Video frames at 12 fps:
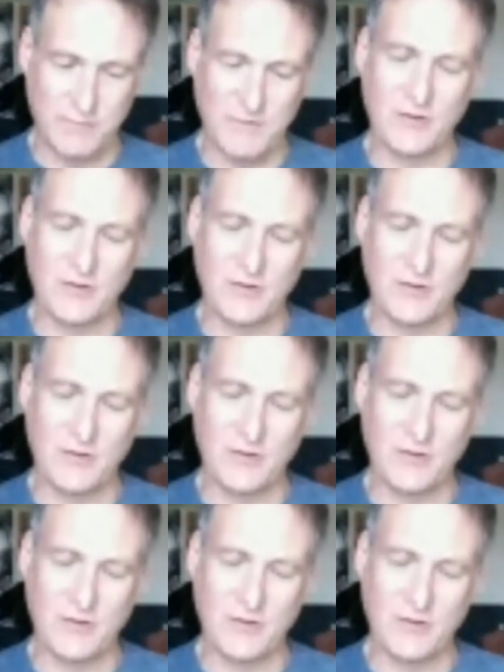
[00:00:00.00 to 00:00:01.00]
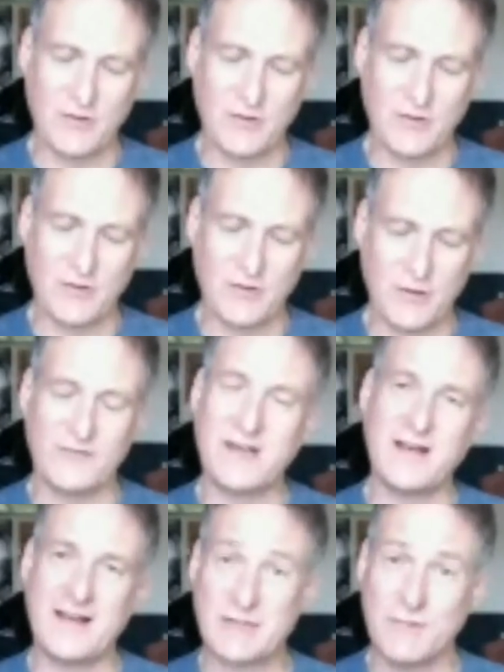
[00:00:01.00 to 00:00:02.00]
last week were on
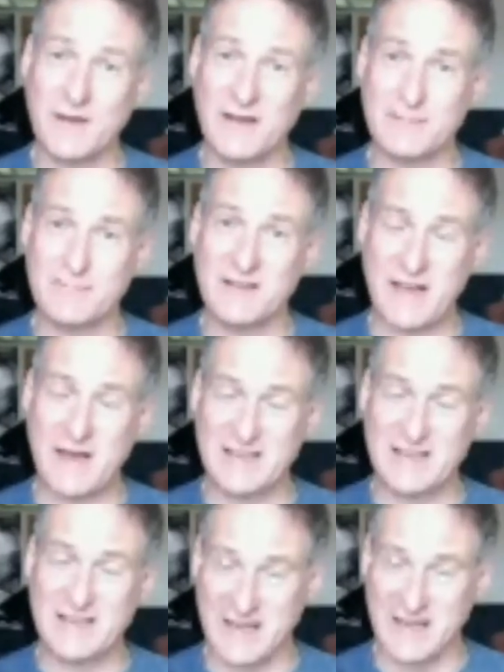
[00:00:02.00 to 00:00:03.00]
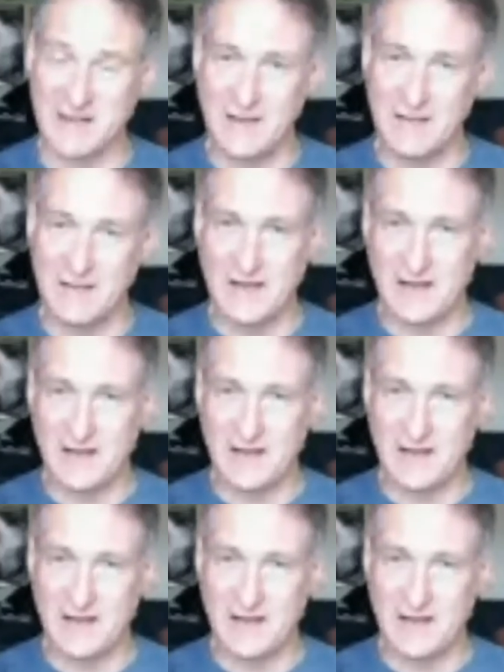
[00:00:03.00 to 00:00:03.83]
the national magazine.